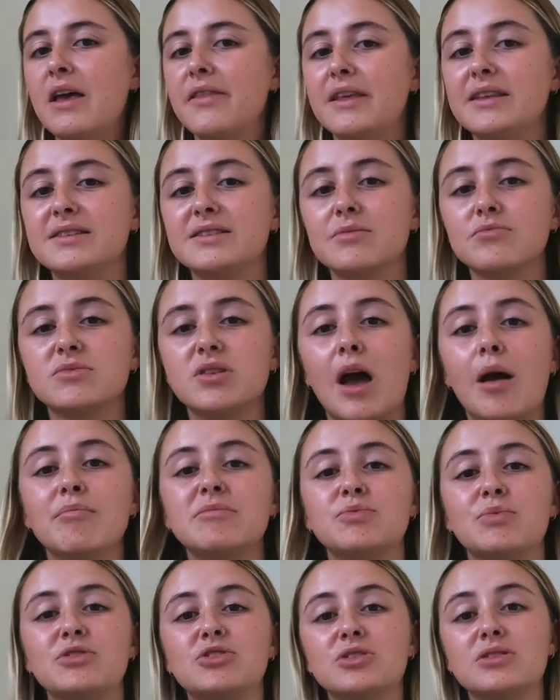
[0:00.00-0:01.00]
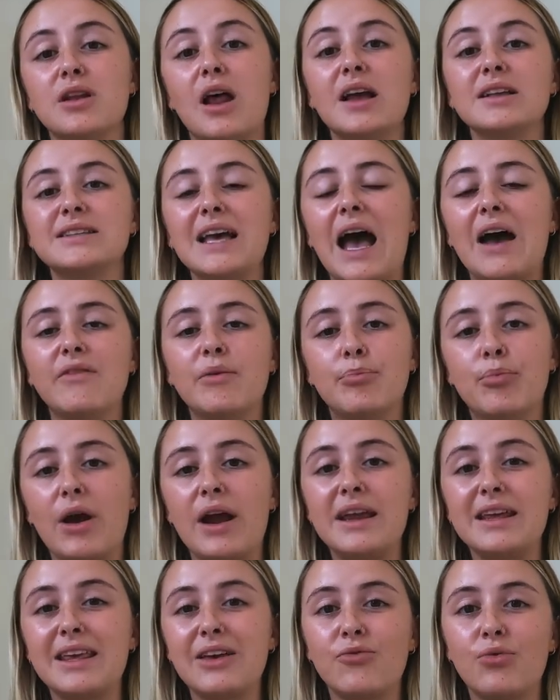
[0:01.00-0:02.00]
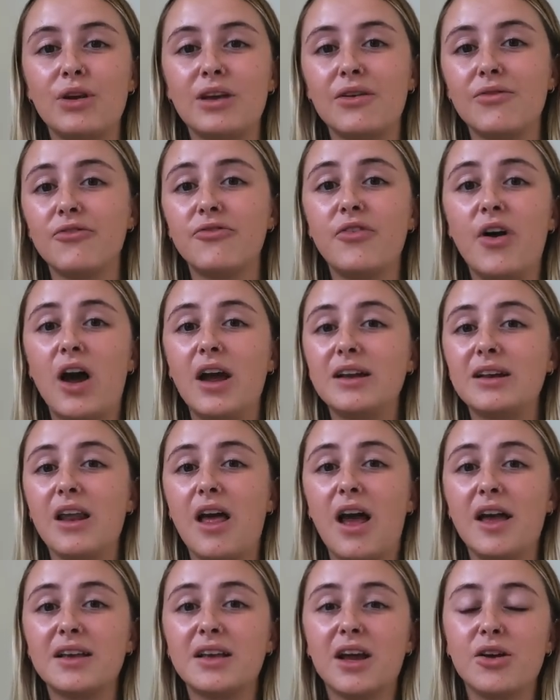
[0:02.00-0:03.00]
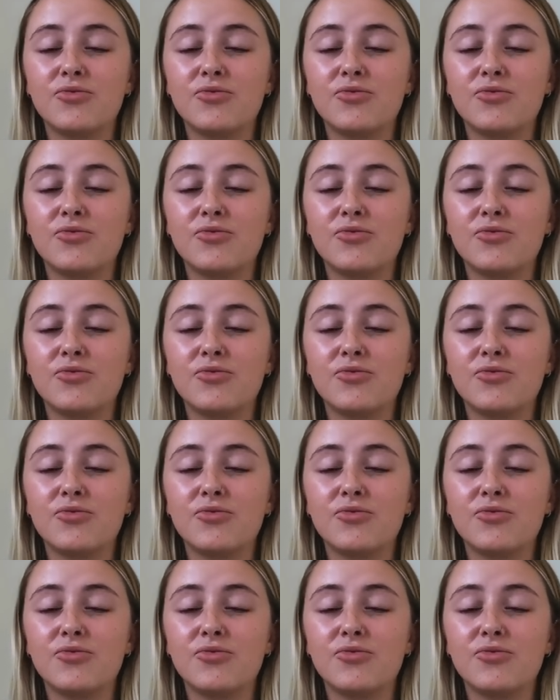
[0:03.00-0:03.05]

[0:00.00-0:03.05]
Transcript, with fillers: Then sometimes we just like to have a break if we can find like